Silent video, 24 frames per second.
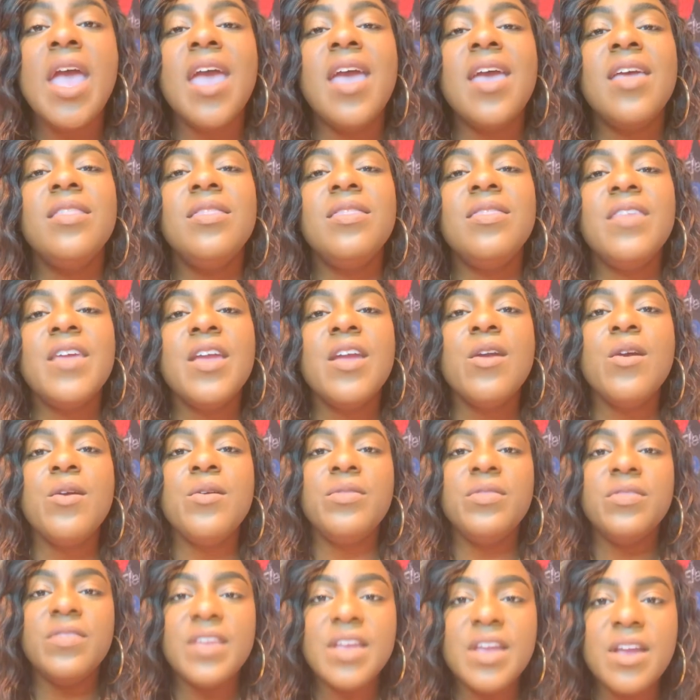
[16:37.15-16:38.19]
and they're
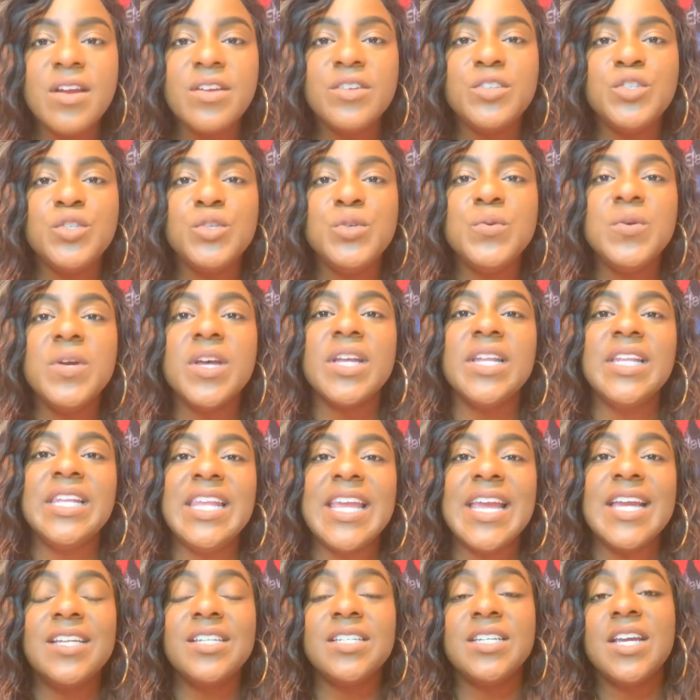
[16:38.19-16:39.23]
there to
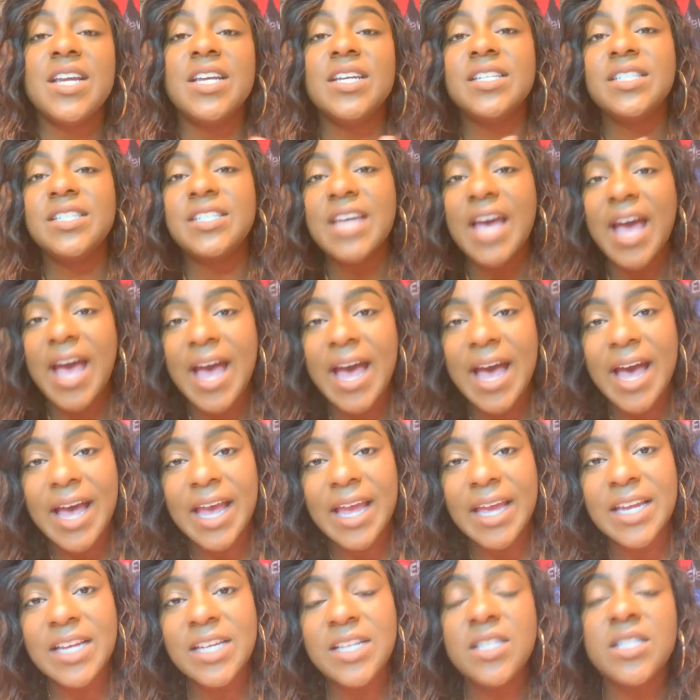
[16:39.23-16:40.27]
collect
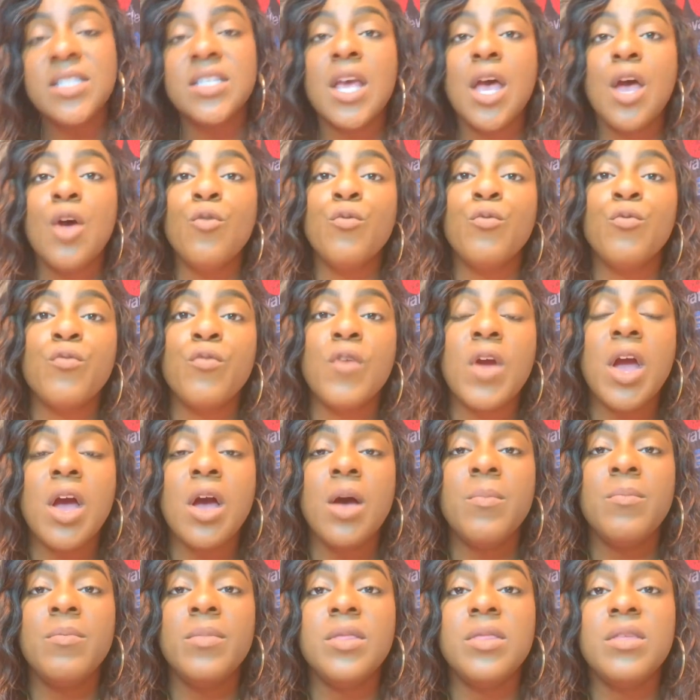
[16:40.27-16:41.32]
tithes
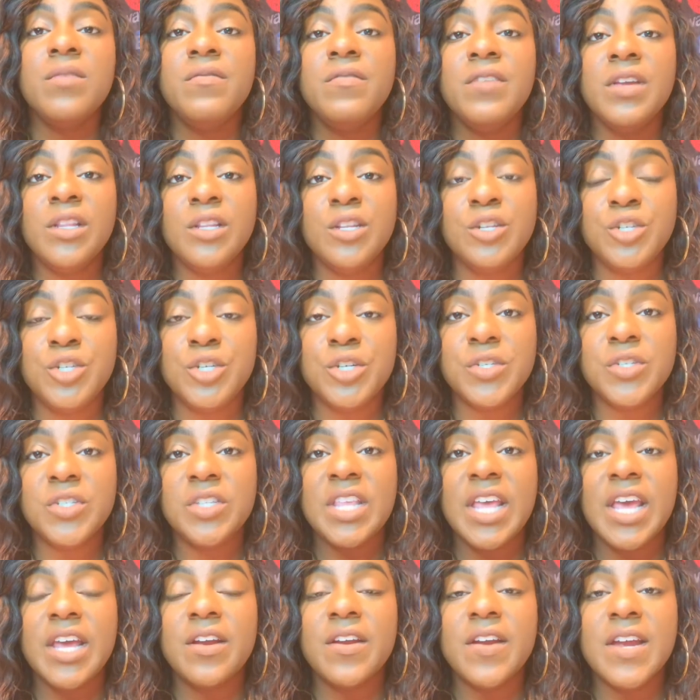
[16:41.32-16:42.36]
from the villagers
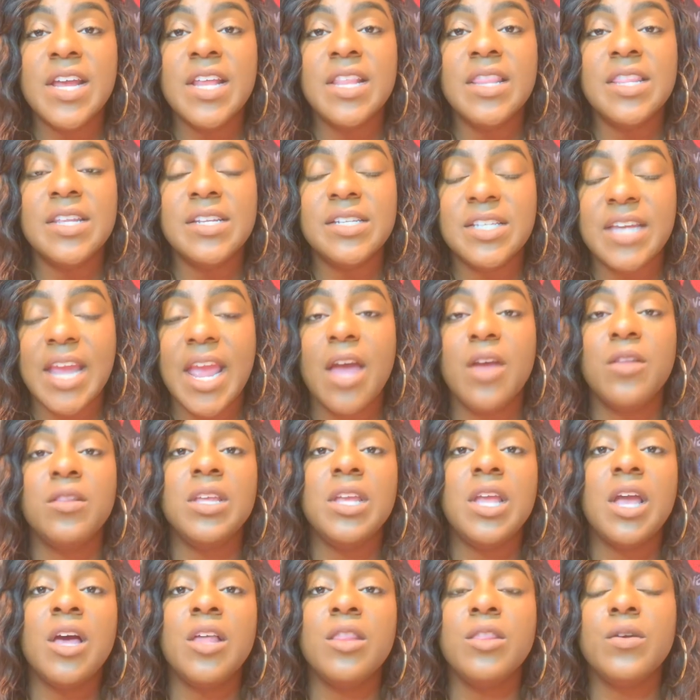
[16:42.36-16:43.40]
that are in the town,
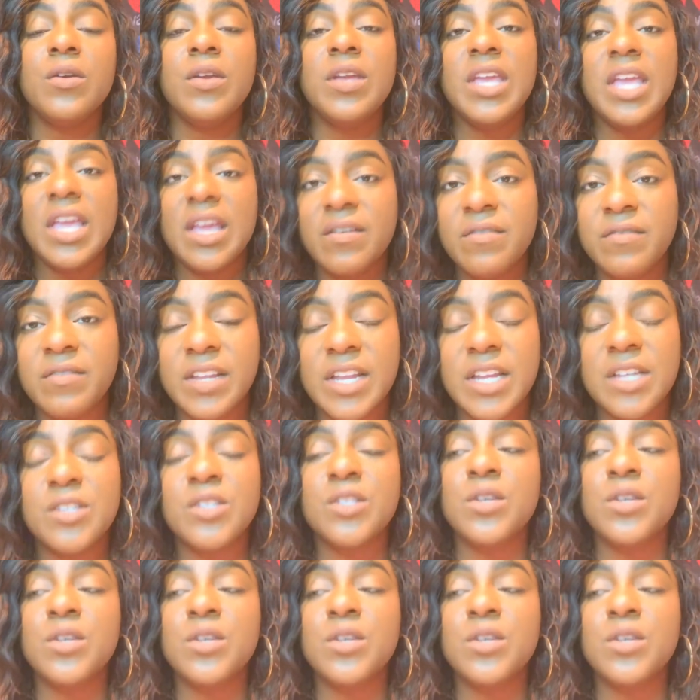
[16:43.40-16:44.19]
the other Gelflings.